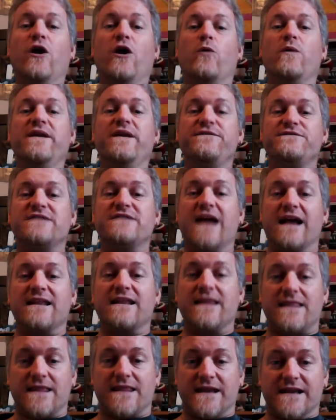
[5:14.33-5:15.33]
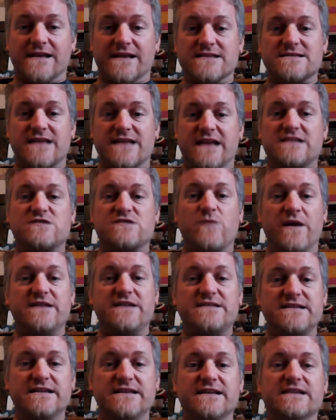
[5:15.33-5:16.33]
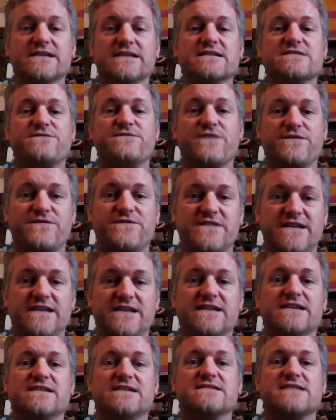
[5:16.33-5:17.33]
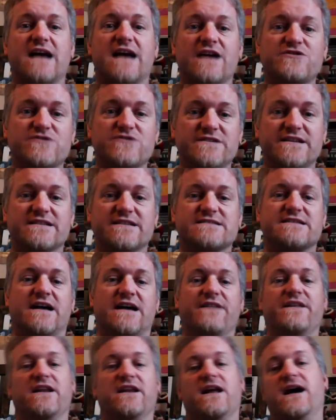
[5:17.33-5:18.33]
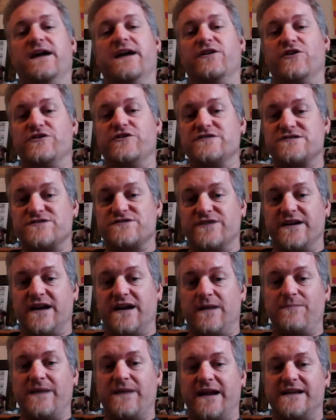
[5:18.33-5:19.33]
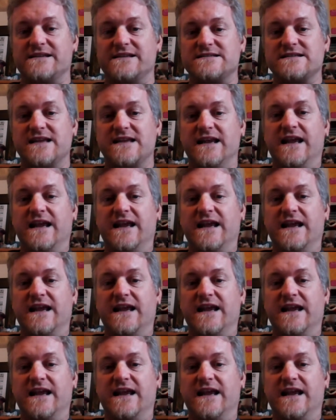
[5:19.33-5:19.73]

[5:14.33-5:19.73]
We've done things that 20 years, 50 years, 100 years down the line are destroying our planet.